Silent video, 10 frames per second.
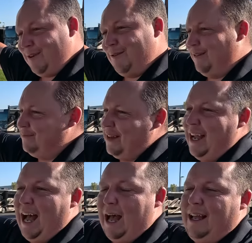I don't
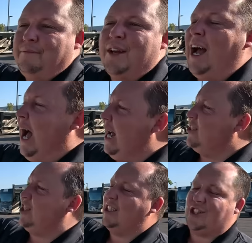I I
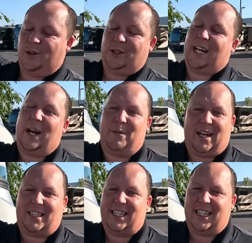just get so excited
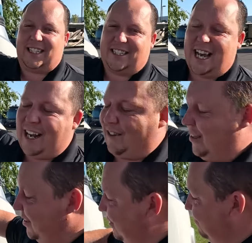when I see I these know,
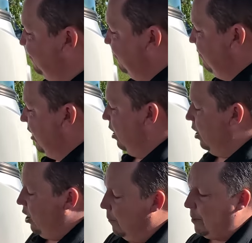Entegras. I know you
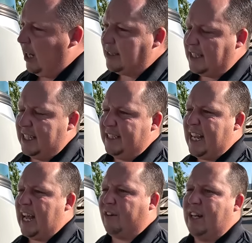do. Because
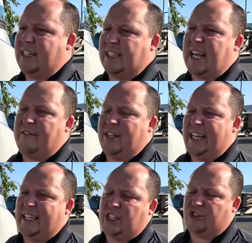Entegra, it does have an
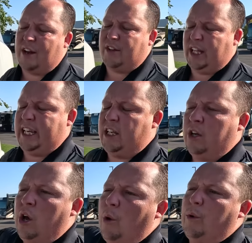Easy Drive Elite,
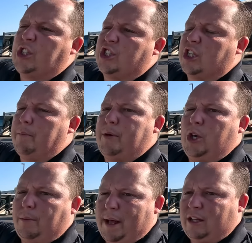which is a
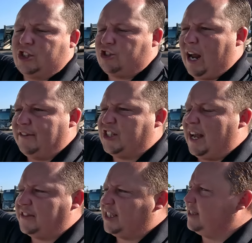computer balanced drive
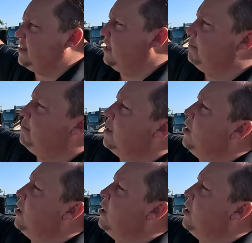shaft system.